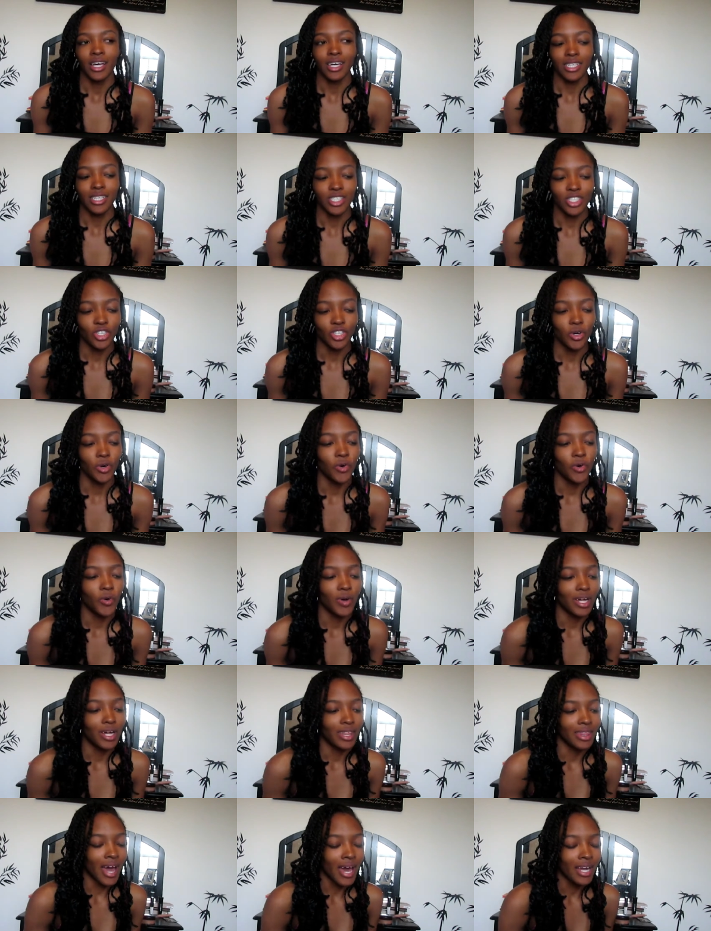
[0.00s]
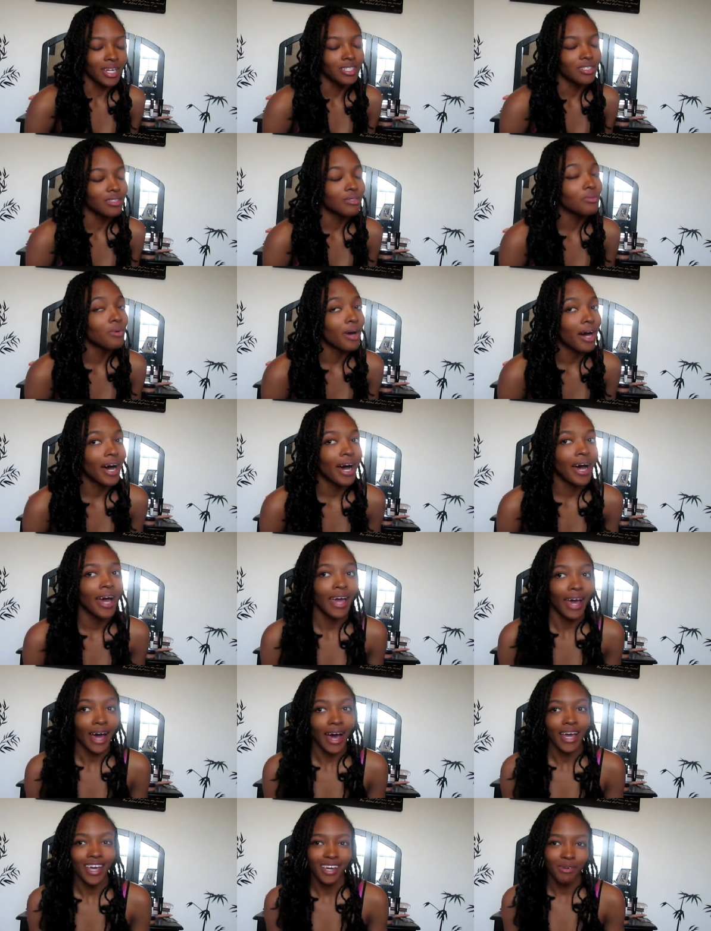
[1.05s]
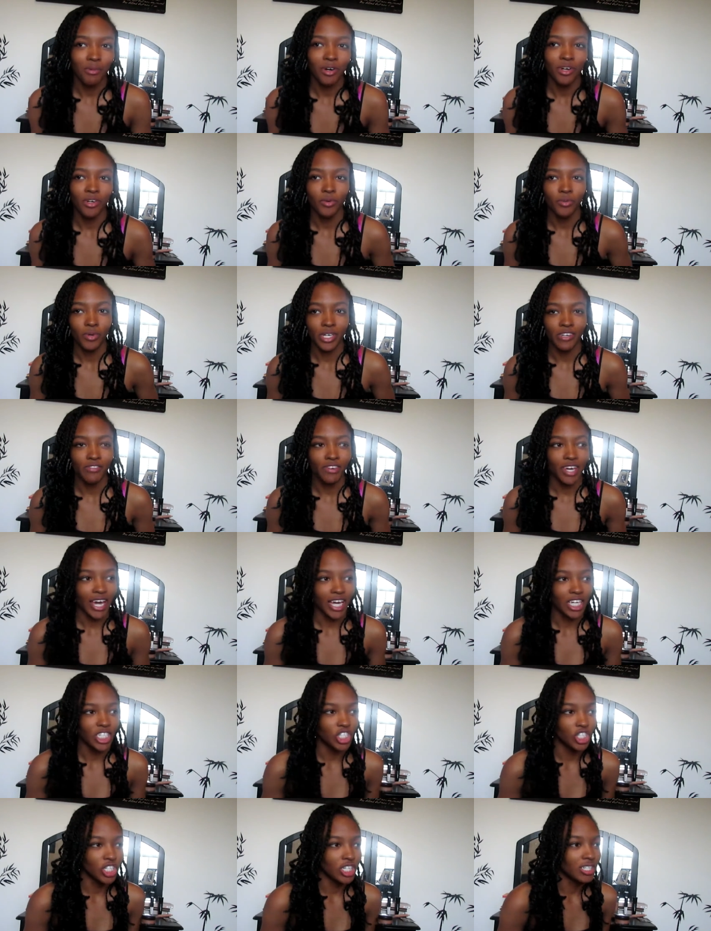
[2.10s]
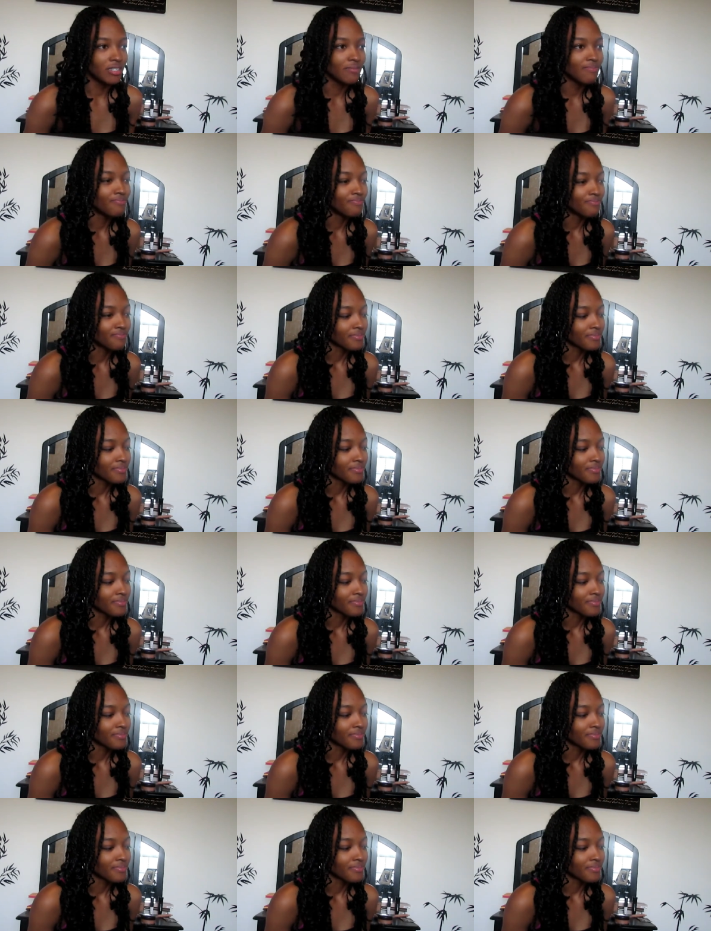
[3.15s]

So that is why I am on a weavecation.